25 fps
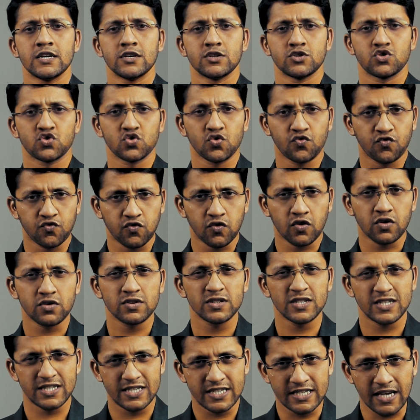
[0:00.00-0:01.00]
So
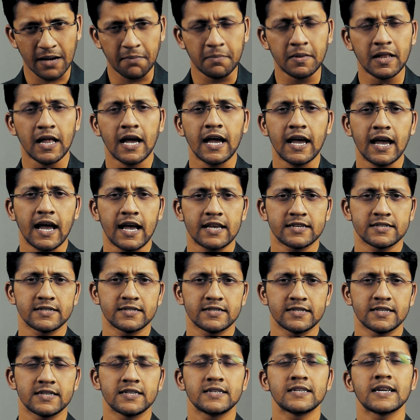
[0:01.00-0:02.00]
for Gemini
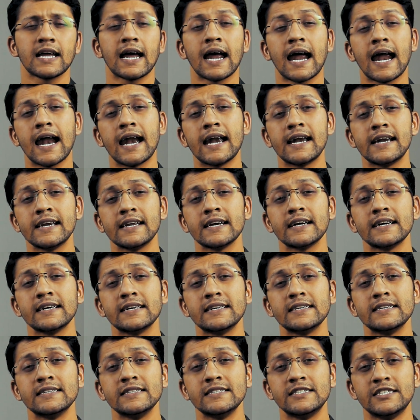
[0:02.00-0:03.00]
Ascendant and
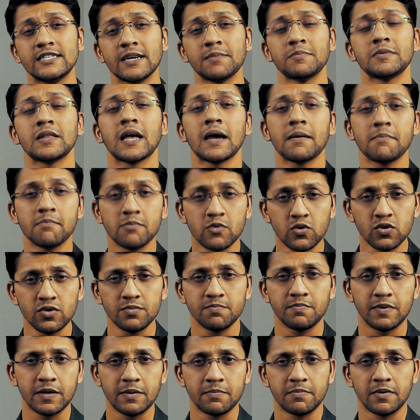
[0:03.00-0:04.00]
Gemini
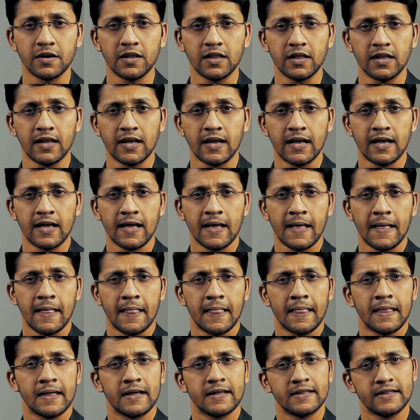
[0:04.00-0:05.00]
Moon people,
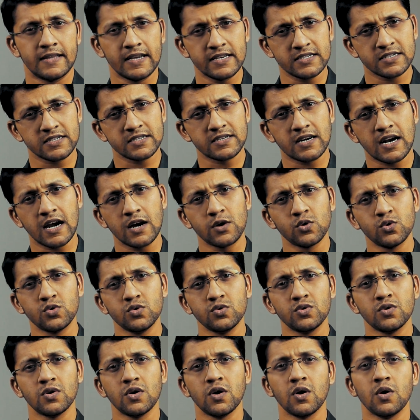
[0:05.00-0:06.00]
this
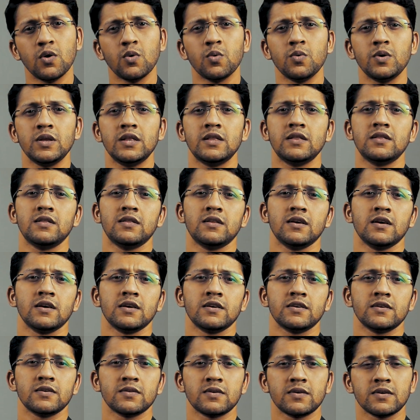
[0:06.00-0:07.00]
Rahu will,
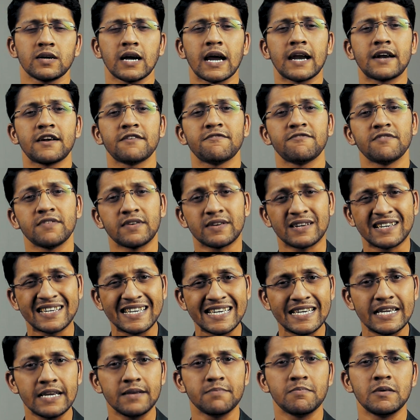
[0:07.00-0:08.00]
kind of
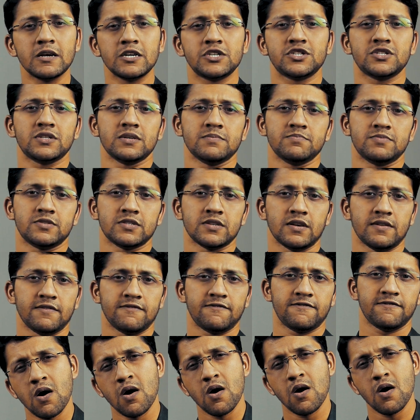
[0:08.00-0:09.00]
re-image
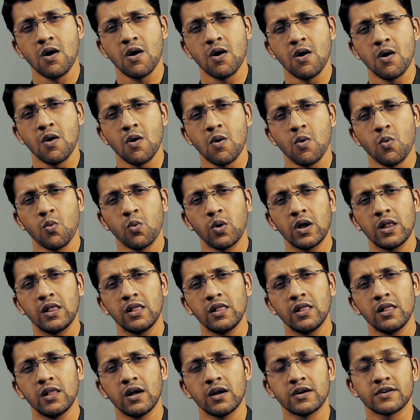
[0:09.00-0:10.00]
themselves,
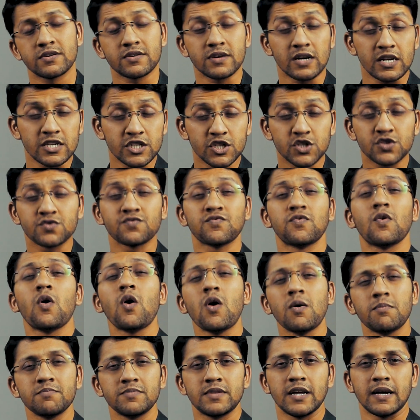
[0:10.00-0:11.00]
will
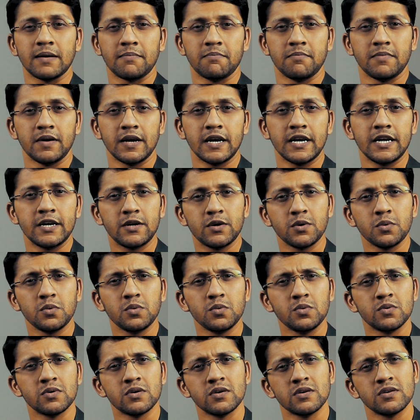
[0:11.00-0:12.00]
transform them
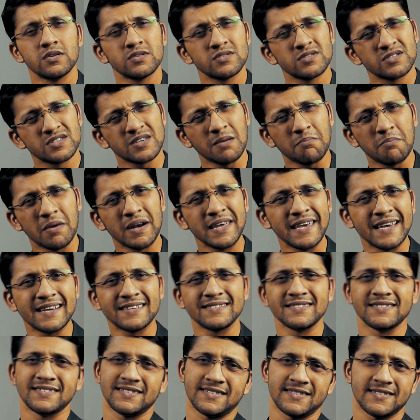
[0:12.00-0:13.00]
into somebody
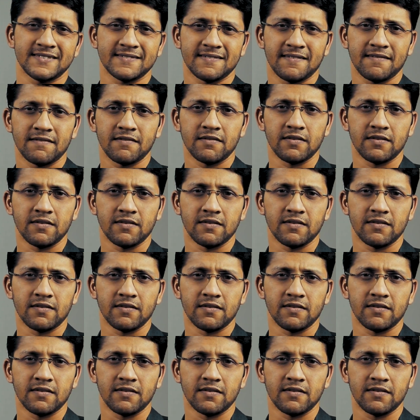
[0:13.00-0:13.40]
else